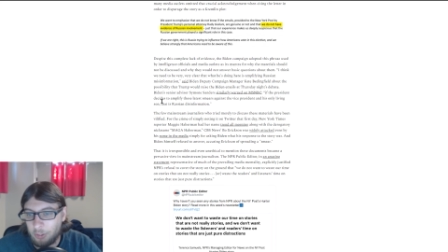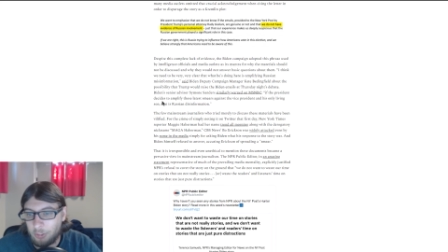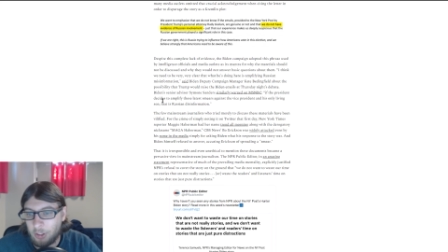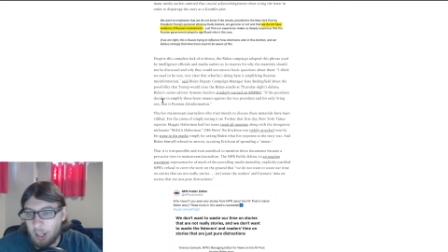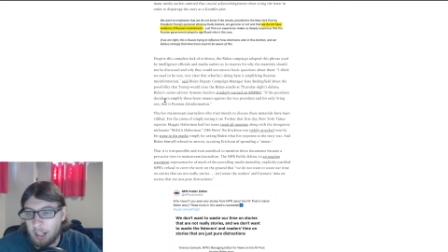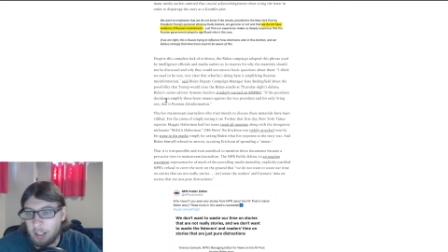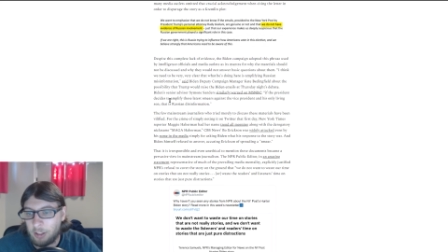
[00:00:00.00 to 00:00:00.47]

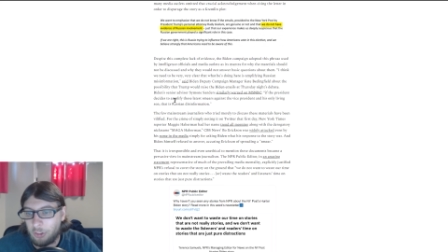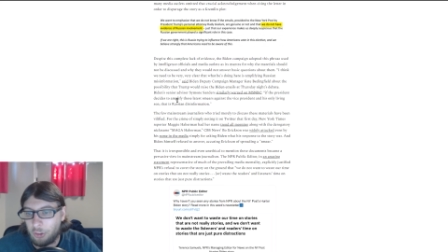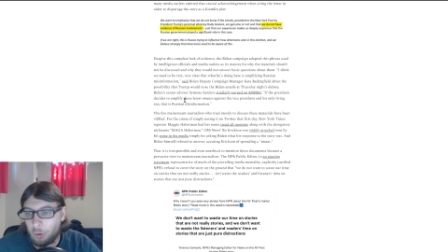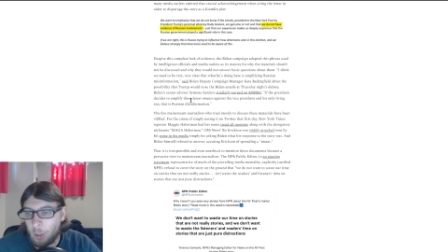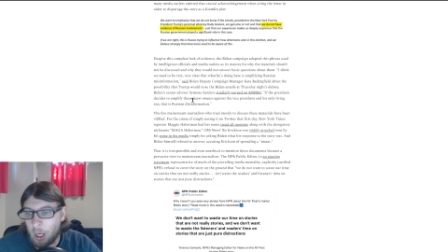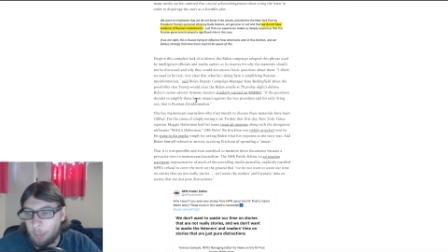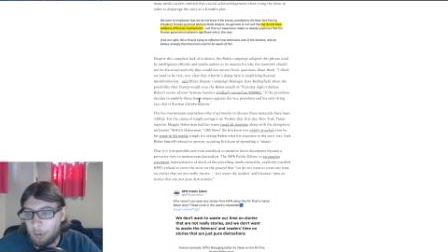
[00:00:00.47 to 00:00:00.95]
decides
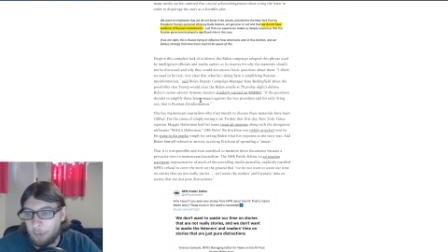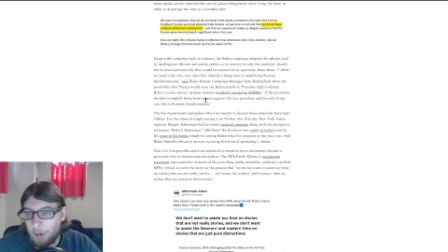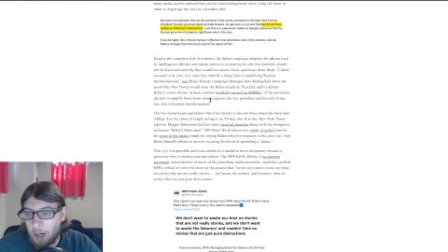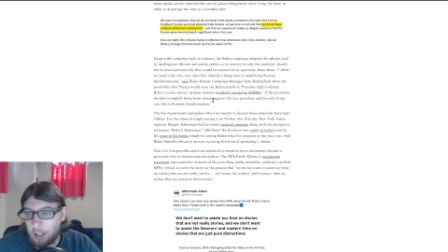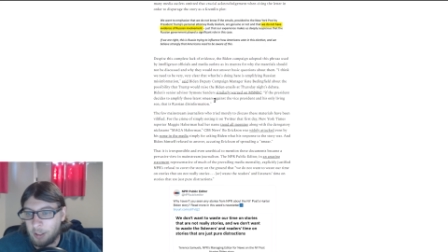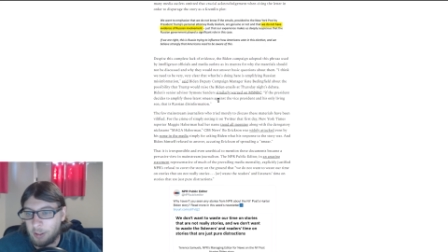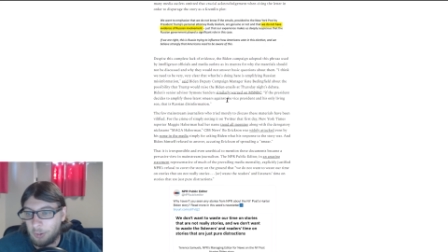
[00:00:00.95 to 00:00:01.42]
to
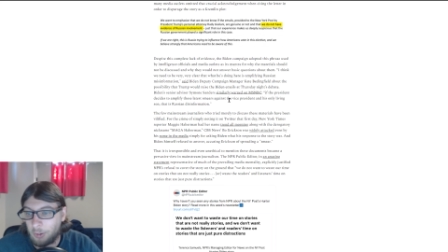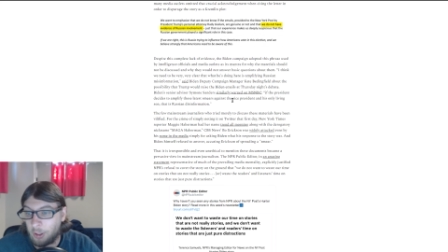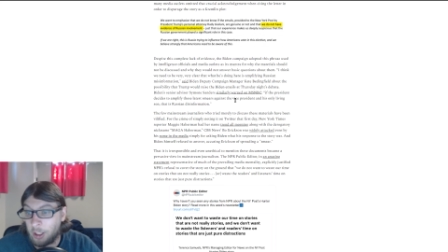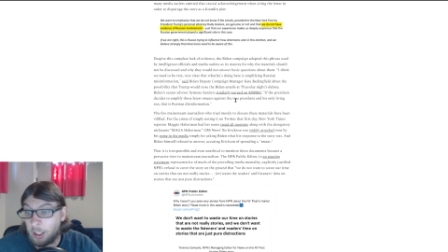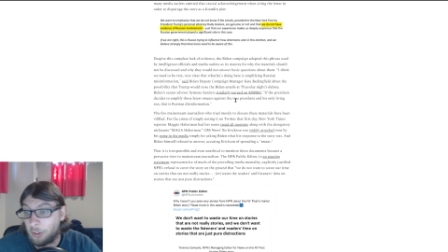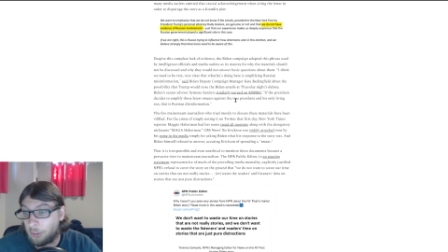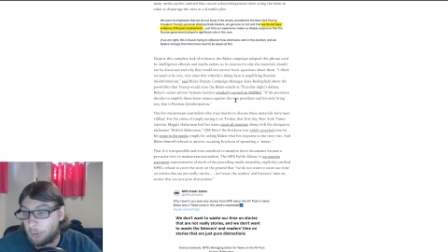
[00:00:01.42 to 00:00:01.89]
amplify these
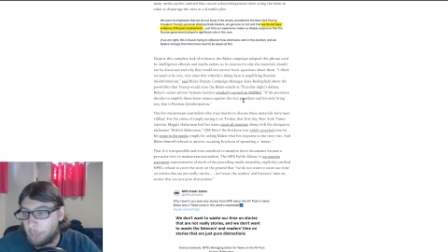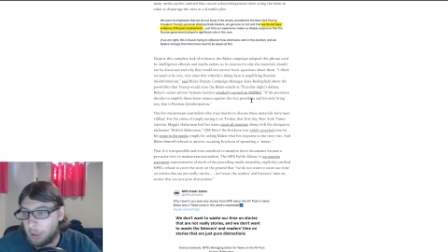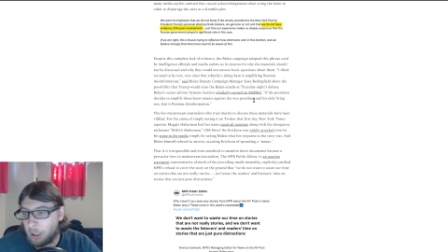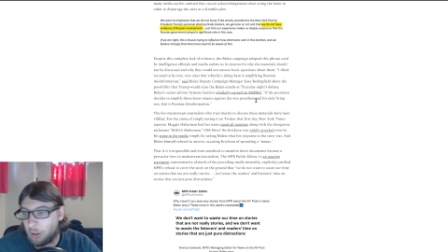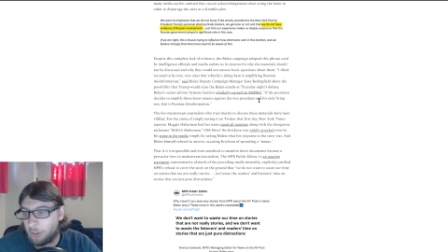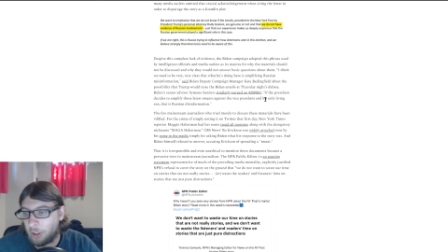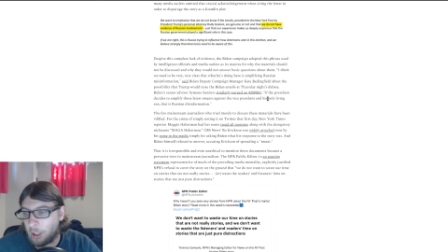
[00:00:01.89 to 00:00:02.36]
latest
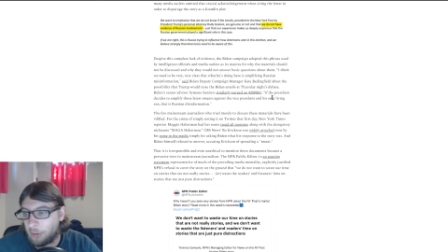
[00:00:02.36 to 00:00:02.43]
smears